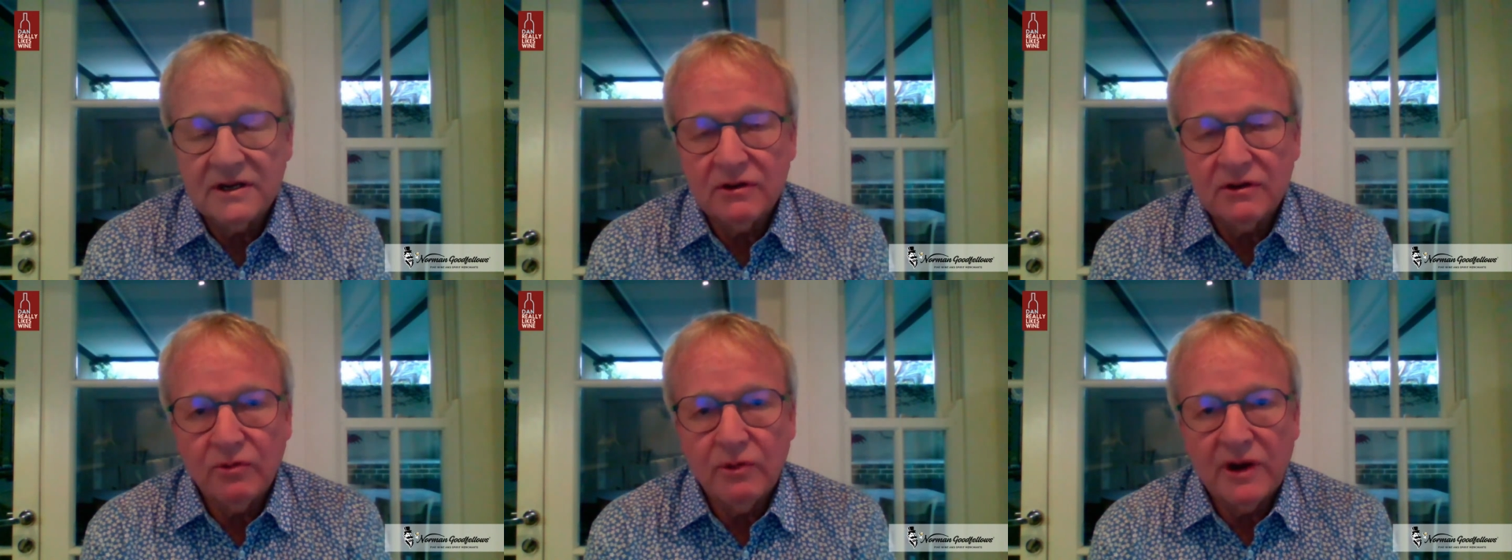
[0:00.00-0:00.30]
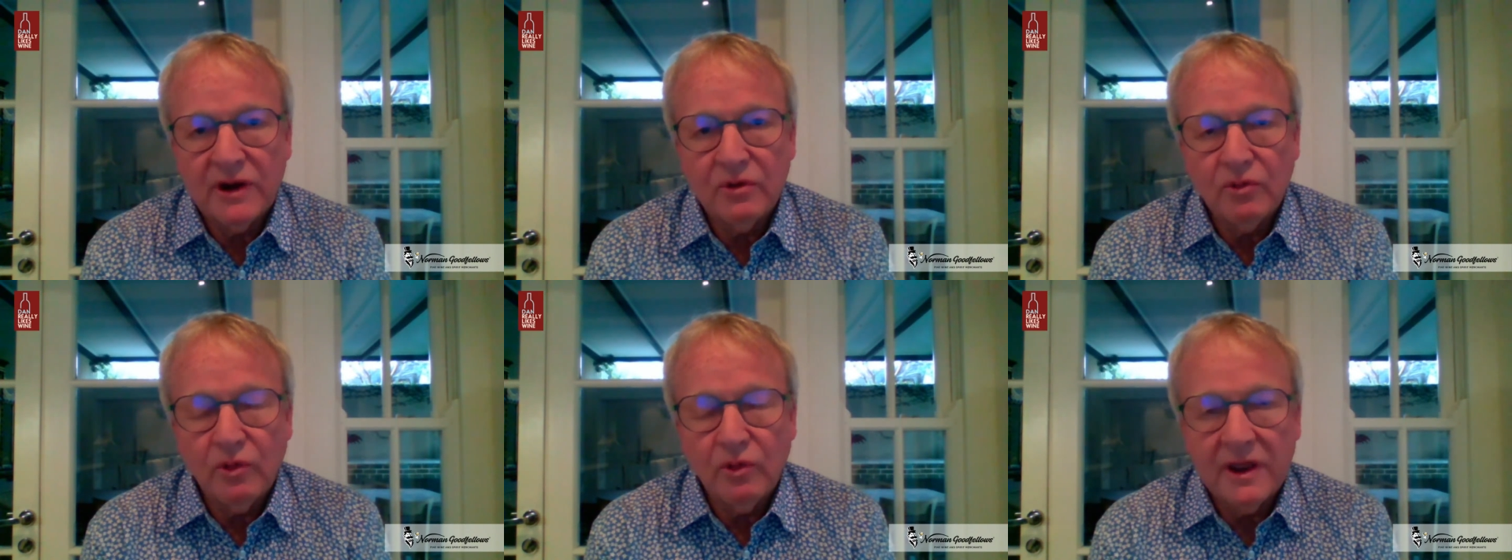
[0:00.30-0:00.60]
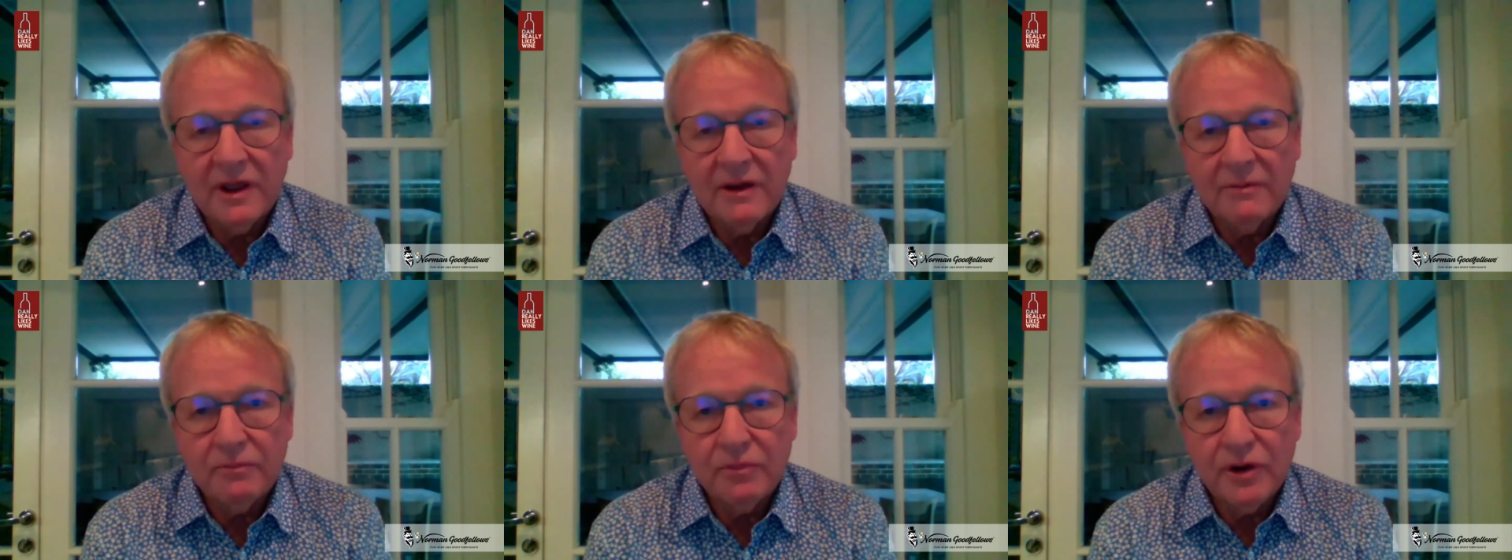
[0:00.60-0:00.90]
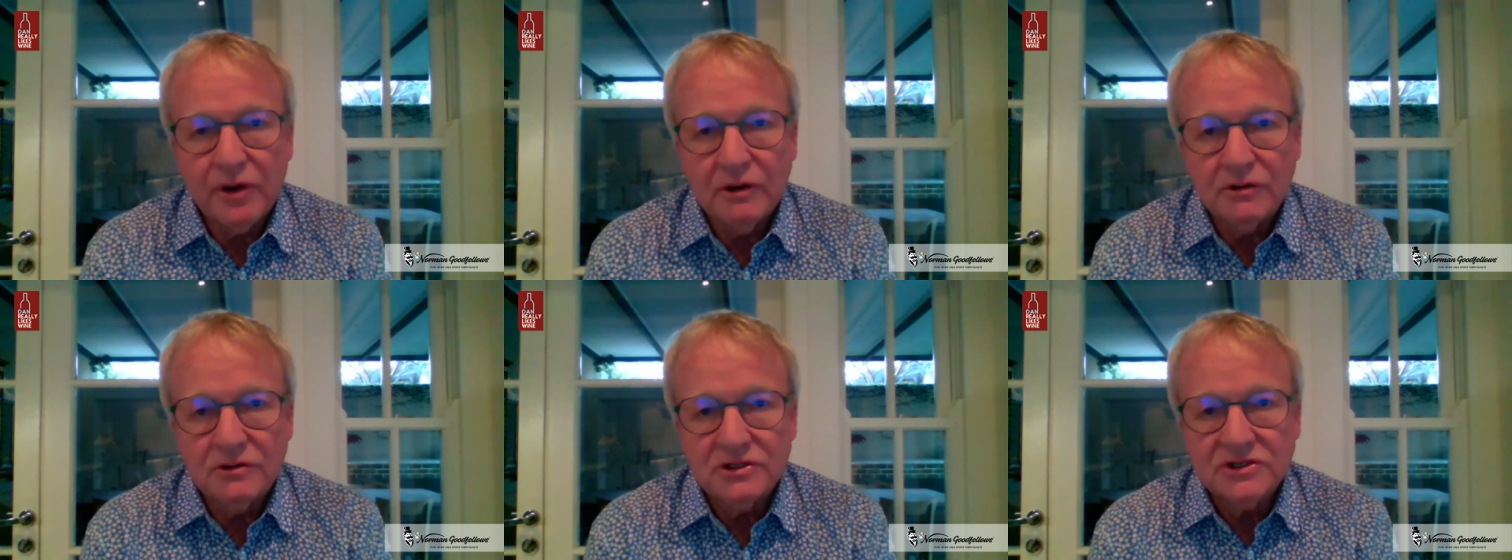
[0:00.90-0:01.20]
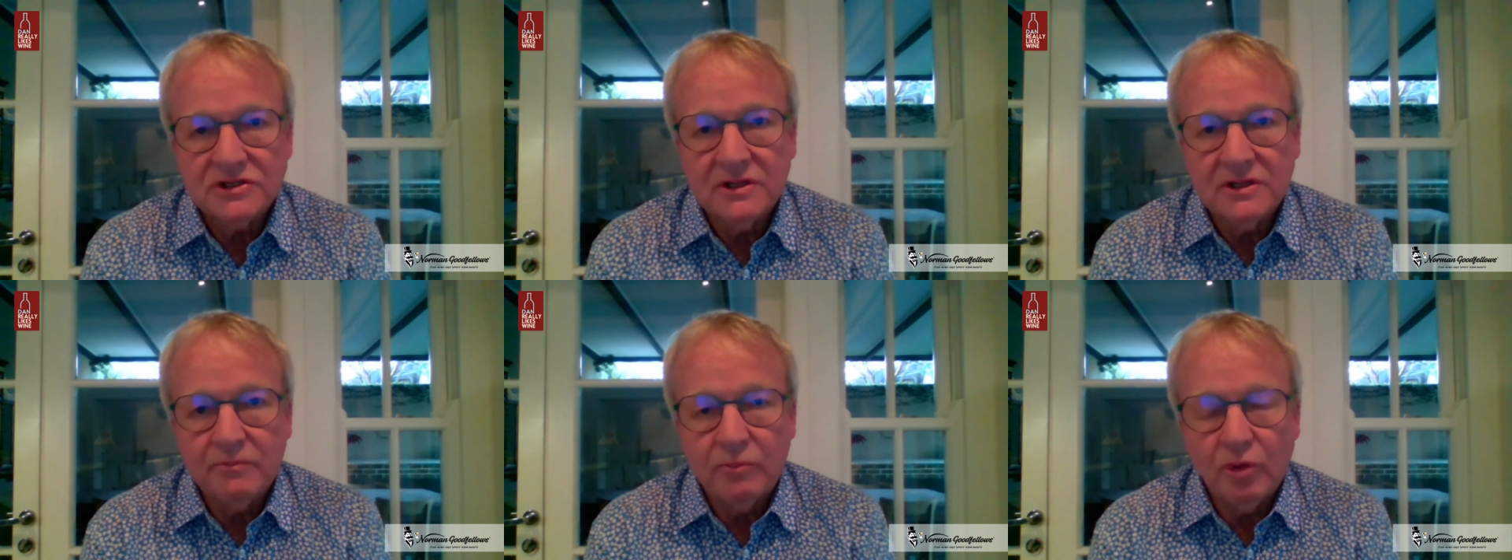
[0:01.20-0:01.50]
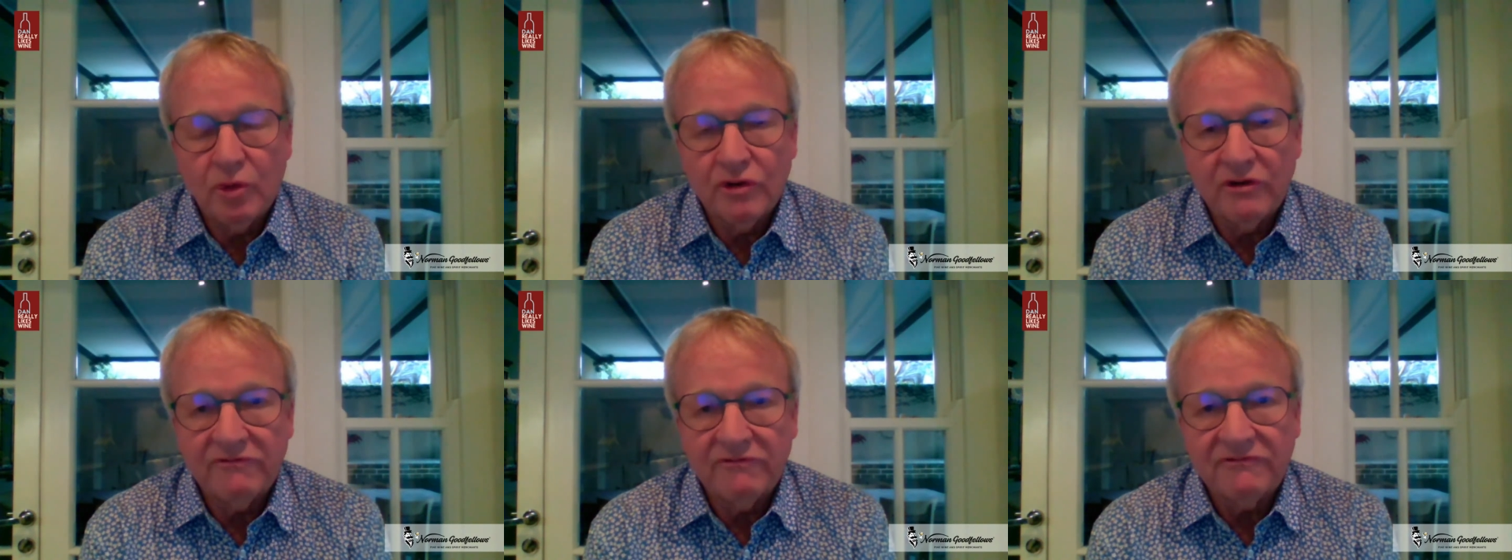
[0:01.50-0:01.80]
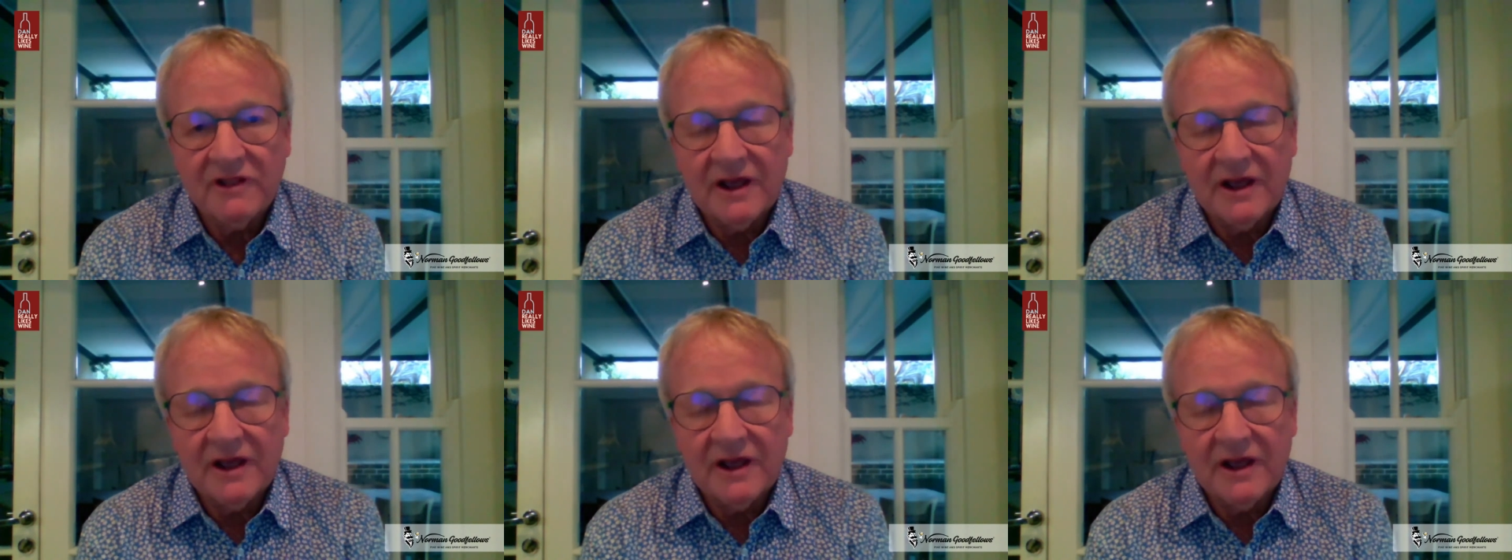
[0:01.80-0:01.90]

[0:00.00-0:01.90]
when we approached the board of